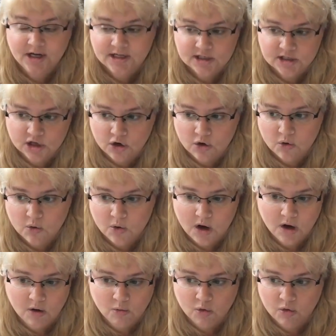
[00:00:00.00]

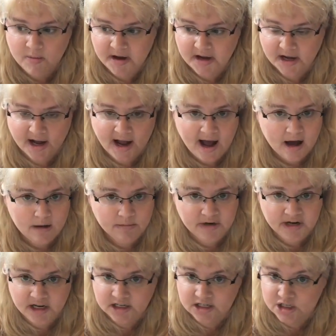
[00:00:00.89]
So we'll make a
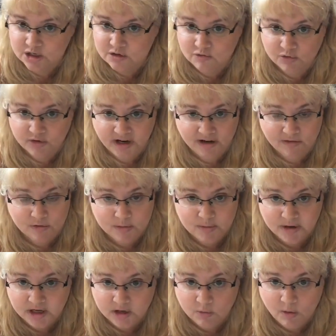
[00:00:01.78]
combination of what
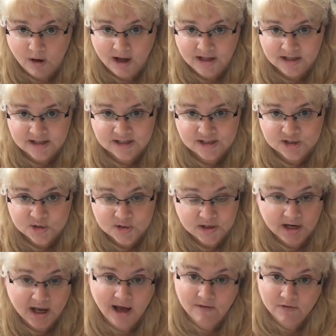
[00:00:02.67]
everybody wants, so
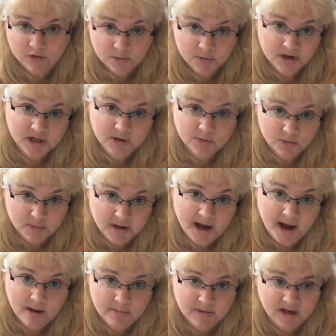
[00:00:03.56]
then everybody will be
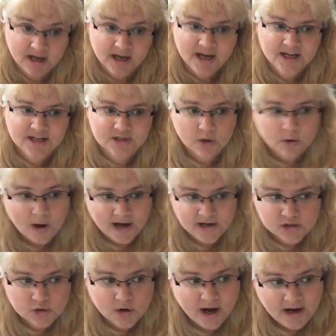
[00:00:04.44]
happy. So
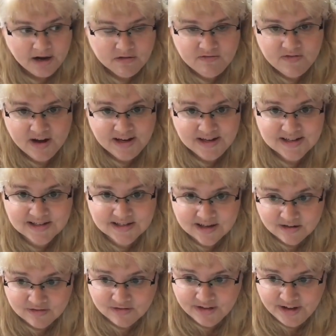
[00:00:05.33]
I try to find
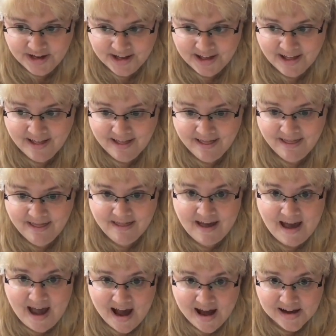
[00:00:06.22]
stuff like
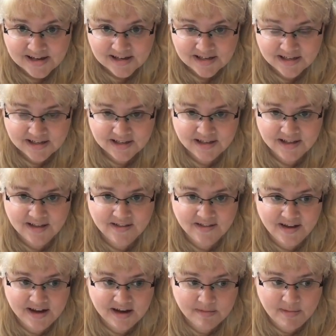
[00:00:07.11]
that,
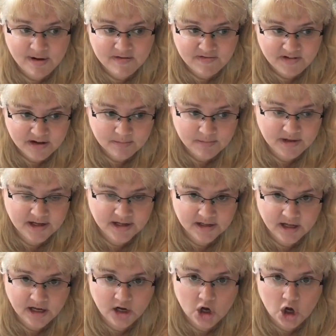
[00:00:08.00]
like my family
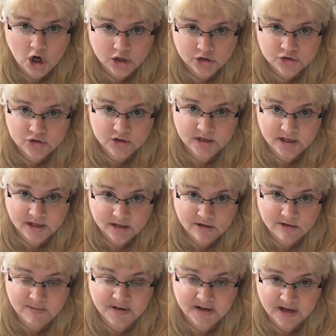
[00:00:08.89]
can like alternate a
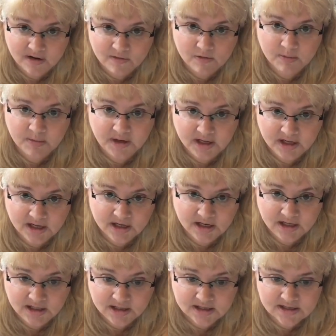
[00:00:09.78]
little bit and everybody
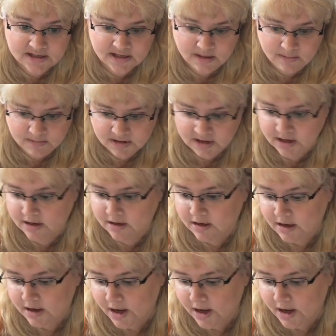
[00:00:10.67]
can eat the same thing.